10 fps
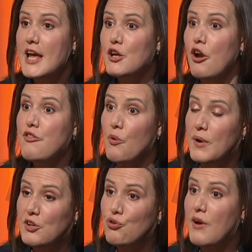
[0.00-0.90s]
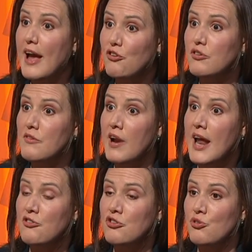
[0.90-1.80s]
you know, that we took action in
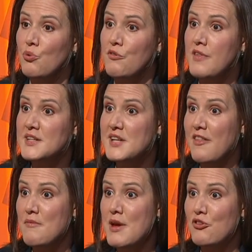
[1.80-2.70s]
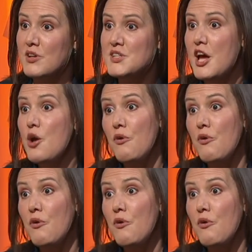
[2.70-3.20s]
relation to all of these other measures.